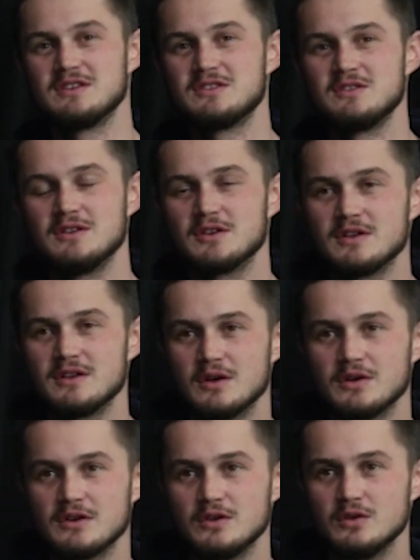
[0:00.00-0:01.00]
you're
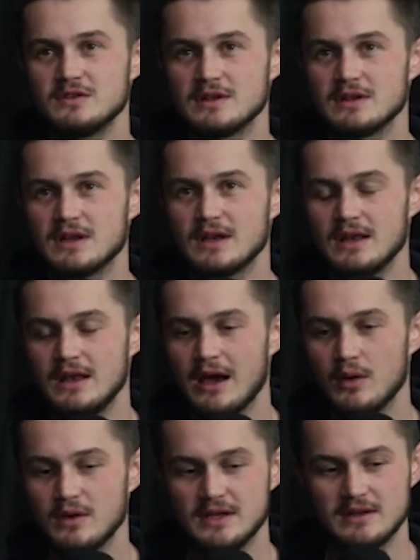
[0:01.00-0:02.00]
using
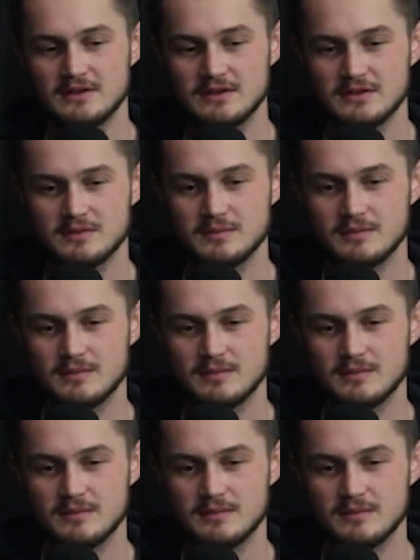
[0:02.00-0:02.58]
nowadays